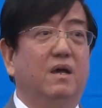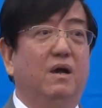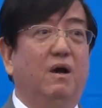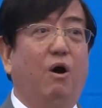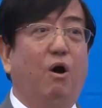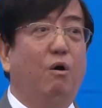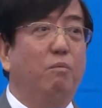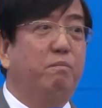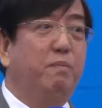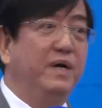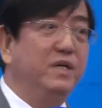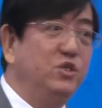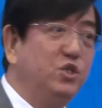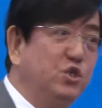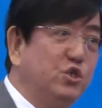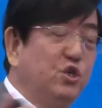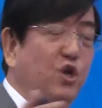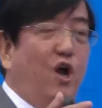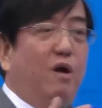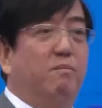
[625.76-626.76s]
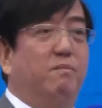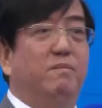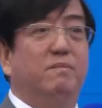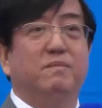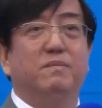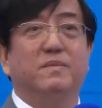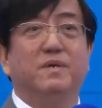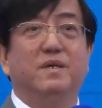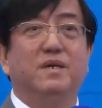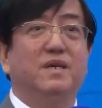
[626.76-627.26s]
Open shop.
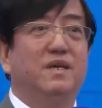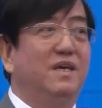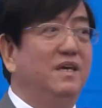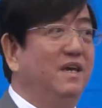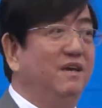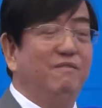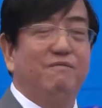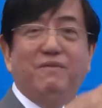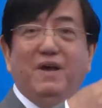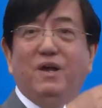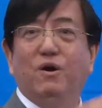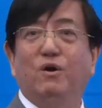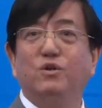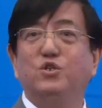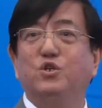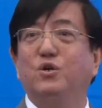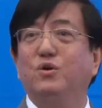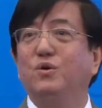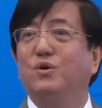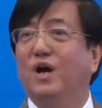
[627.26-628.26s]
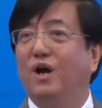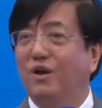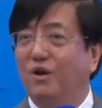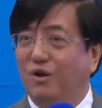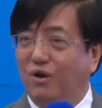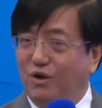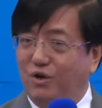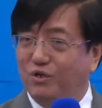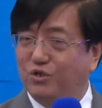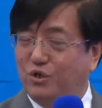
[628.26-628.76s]
In fact, a
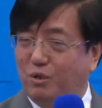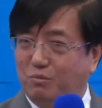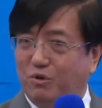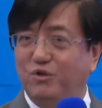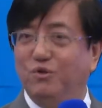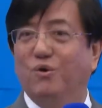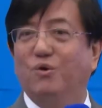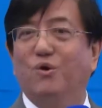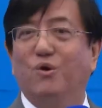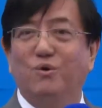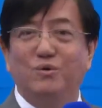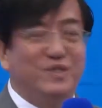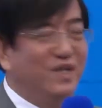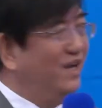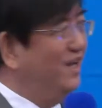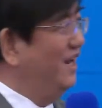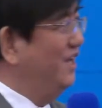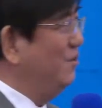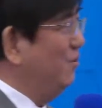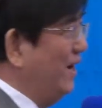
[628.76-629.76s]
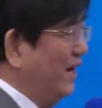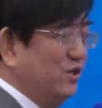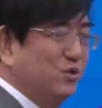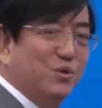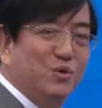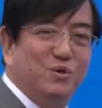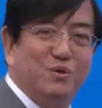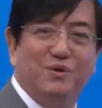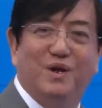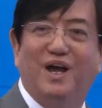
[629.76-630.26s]
lot of shops going to close. Later on I
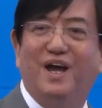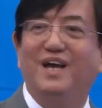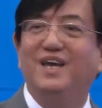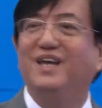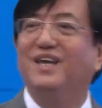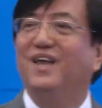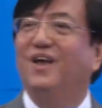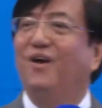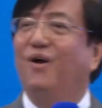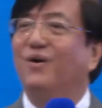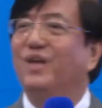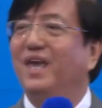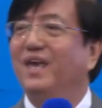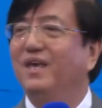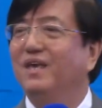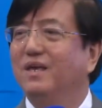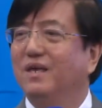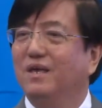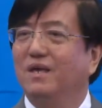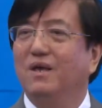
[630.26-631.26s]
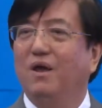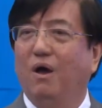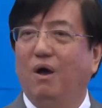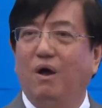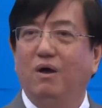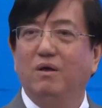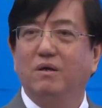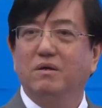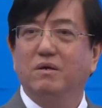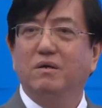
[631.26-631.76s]
show you that. Okay?
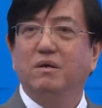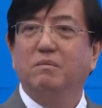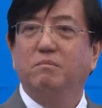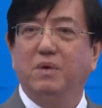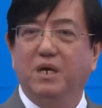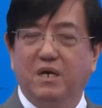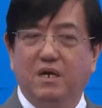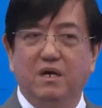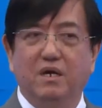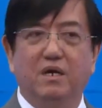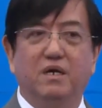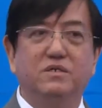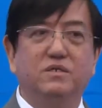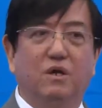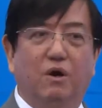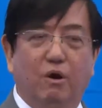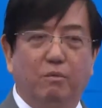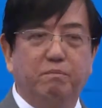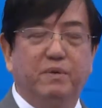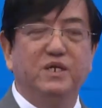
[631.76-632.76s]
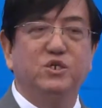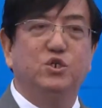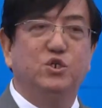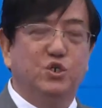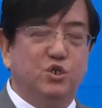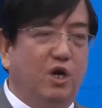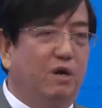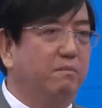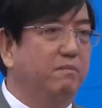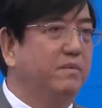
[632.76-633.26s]
Because open
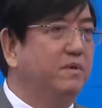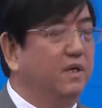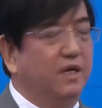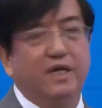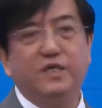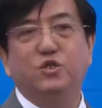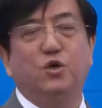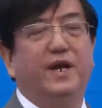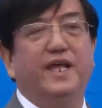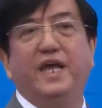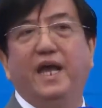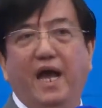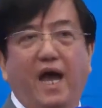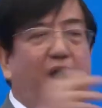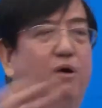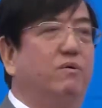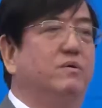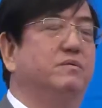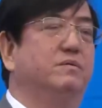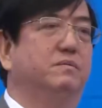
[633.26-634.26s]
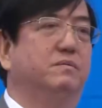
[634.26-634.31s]
shop is already out.